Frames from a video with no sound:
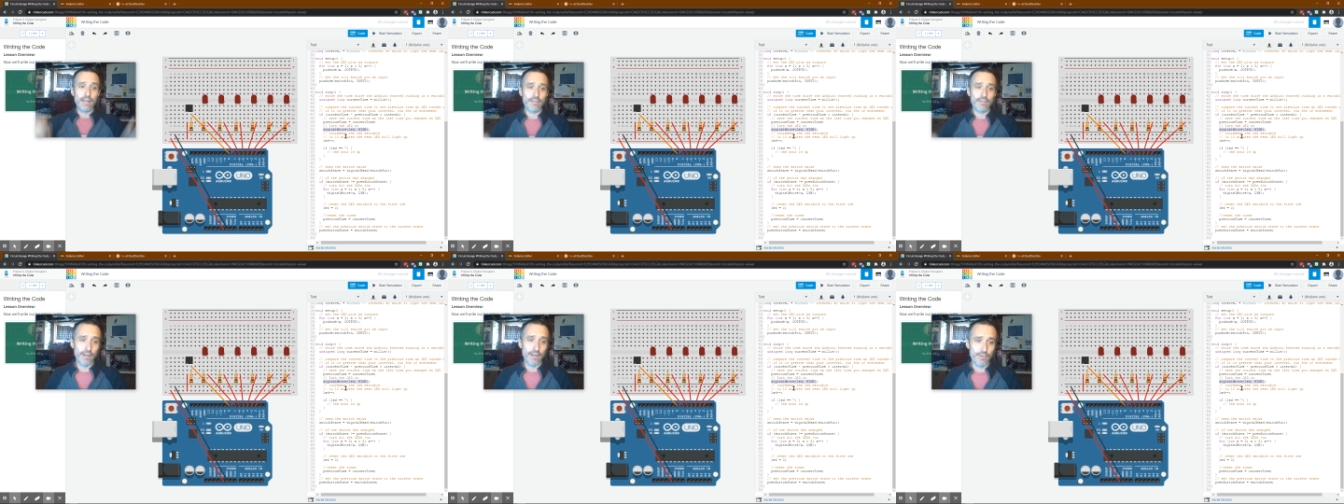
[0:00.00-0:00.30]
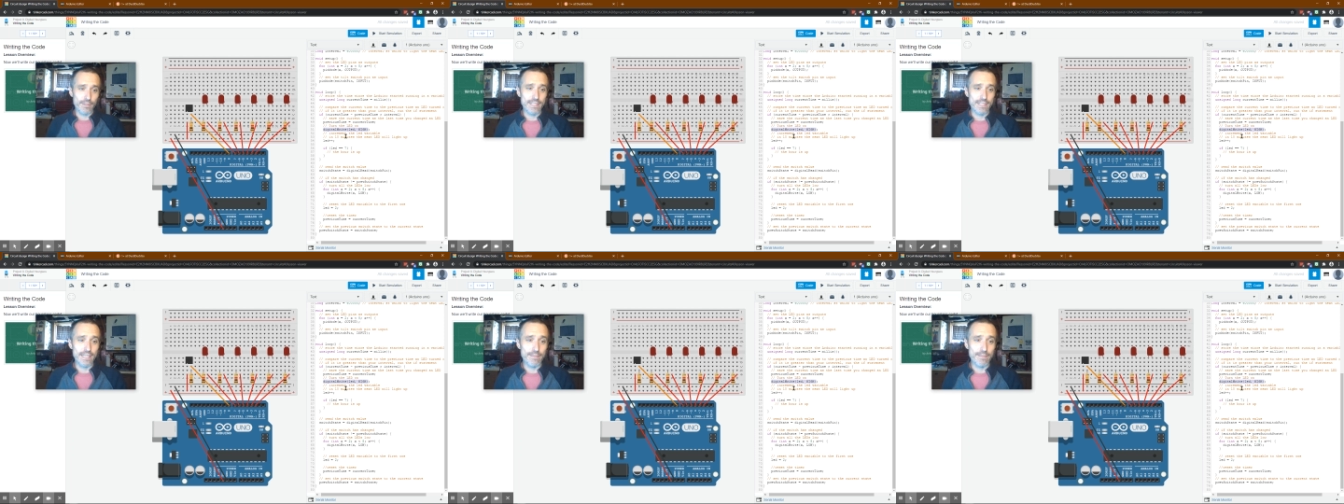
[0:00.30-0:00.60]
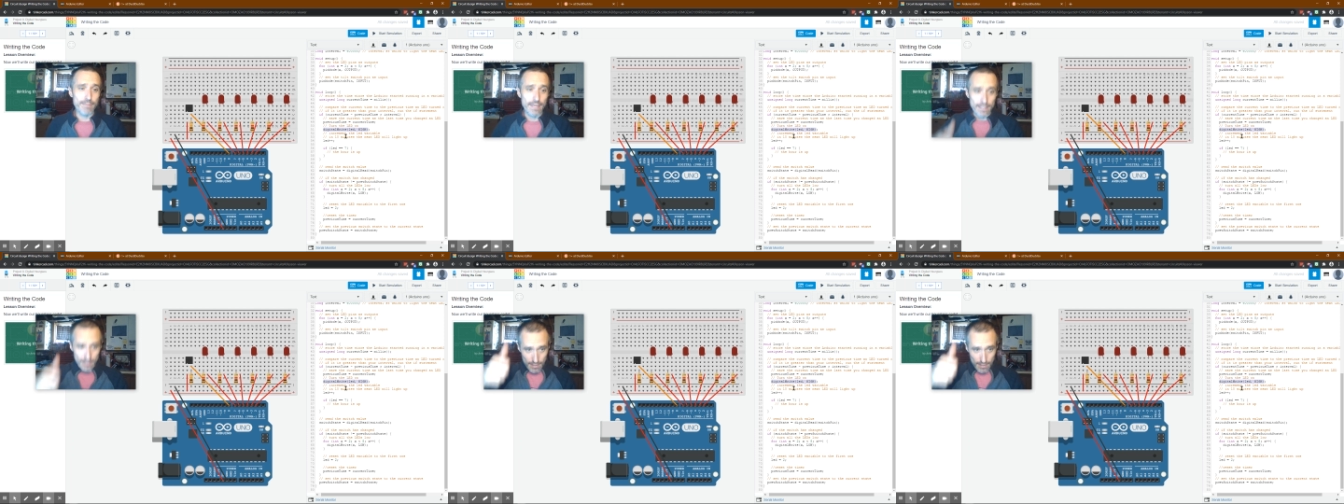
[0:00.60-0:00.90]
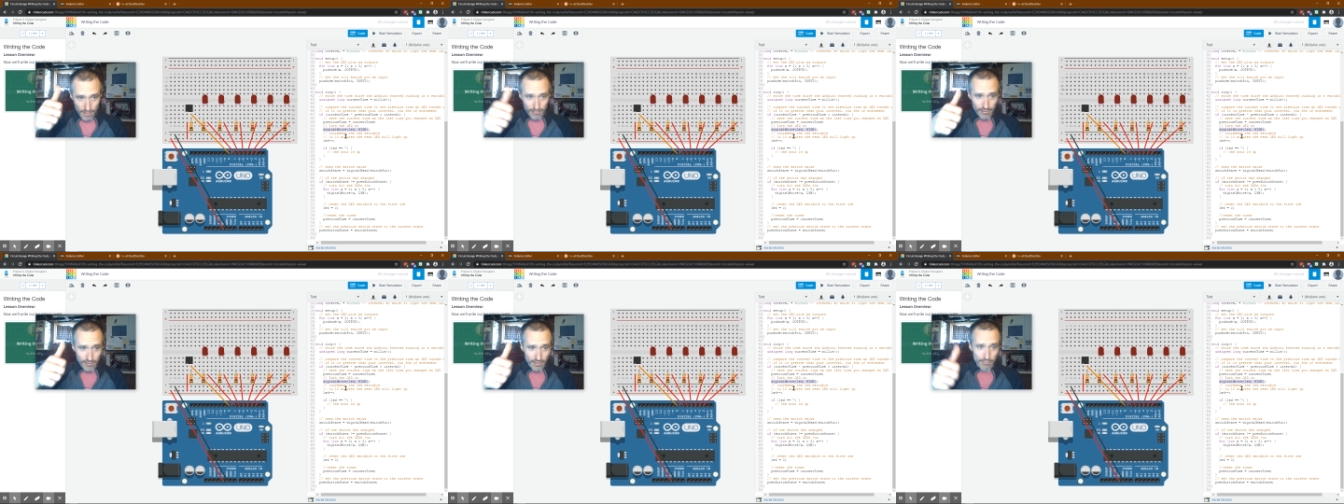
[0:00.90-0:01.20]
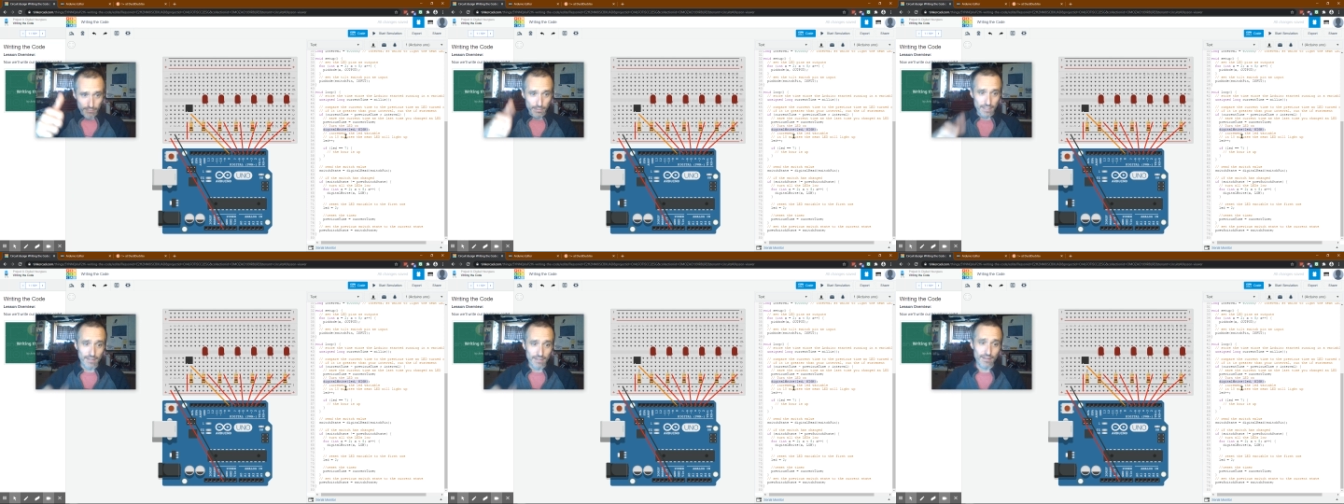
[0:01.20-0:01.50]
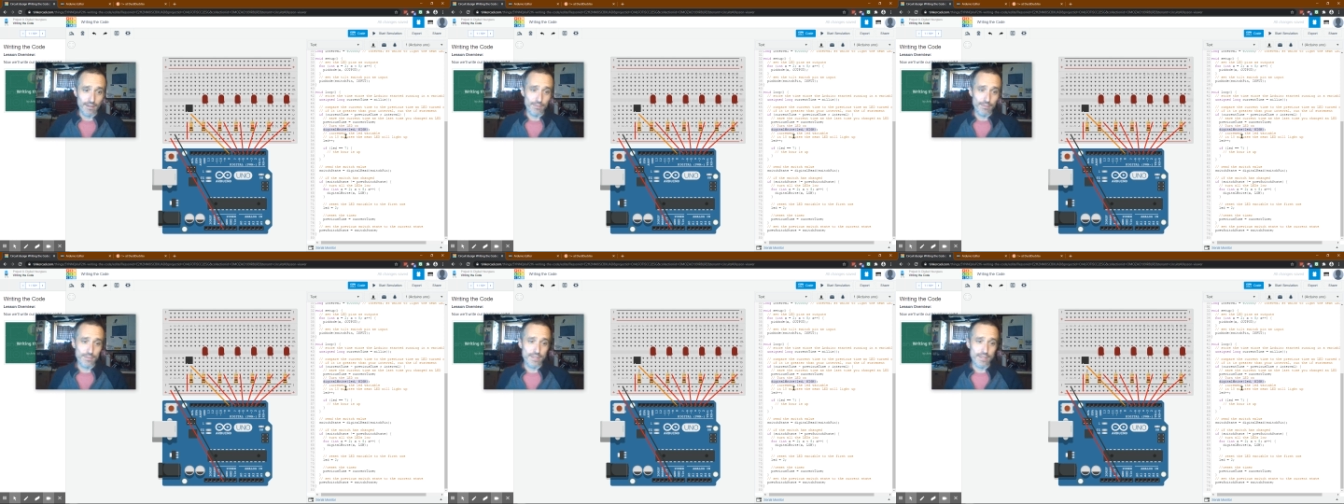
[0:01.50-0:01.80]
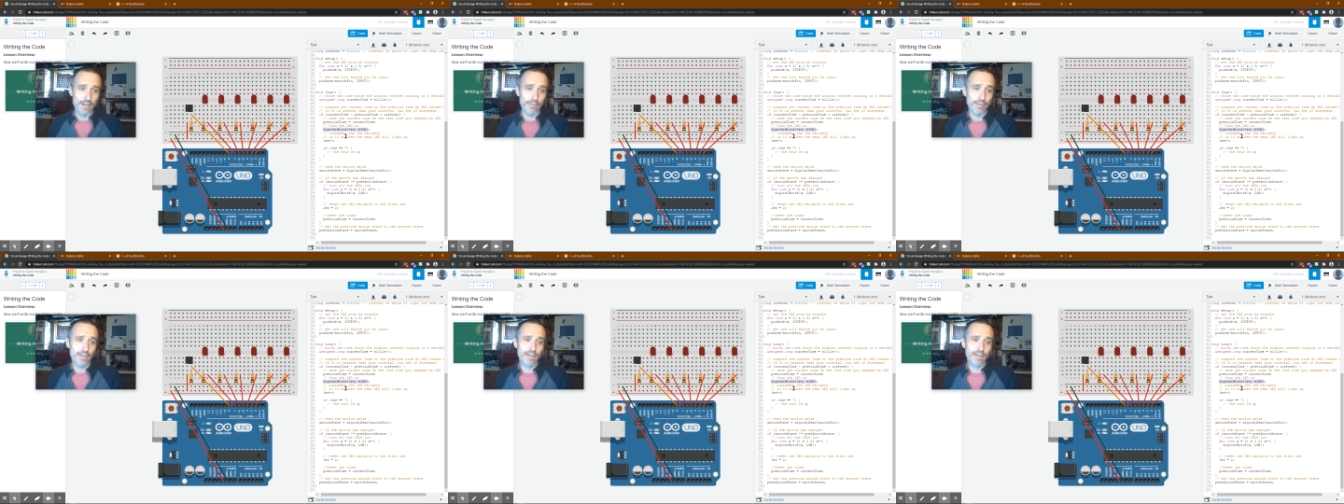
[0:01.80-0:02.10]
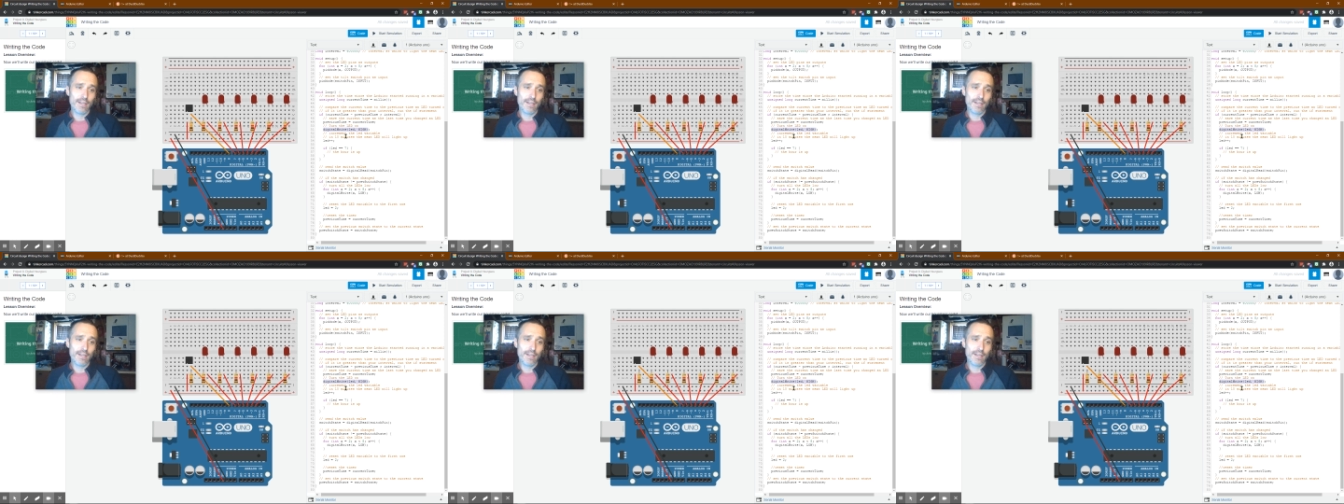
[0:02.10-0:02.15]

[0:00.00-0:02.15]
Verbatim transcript: If I redeem myself, give me a thumbs up.